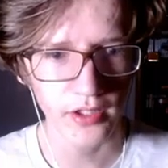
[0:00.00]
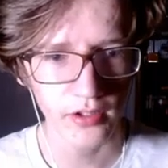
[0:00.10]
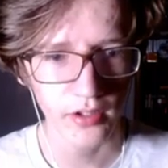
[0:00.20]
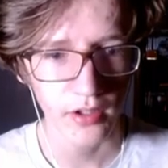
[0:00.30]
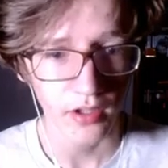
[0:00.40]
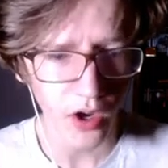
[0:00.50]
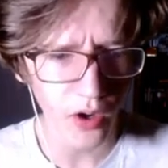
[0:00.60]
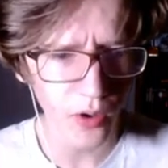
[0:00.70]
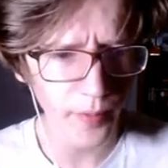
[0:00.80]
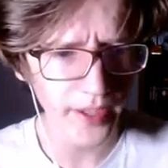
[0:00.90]

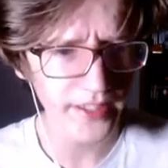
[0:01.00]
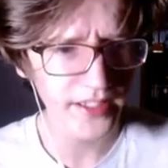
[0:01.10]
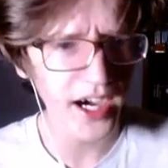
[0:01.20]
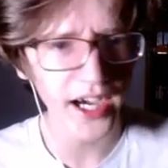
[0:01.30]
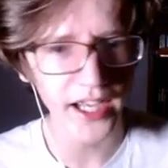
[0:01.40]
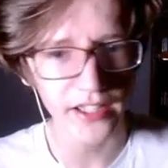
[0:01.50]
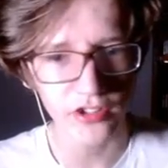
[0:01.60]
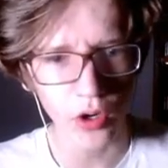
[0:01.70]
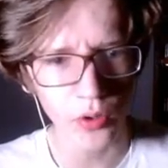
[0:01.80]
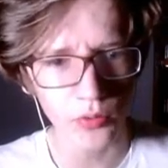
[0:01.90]
Oh my god,
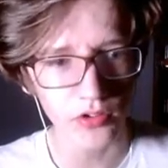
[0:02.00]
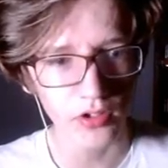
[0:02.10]
don't!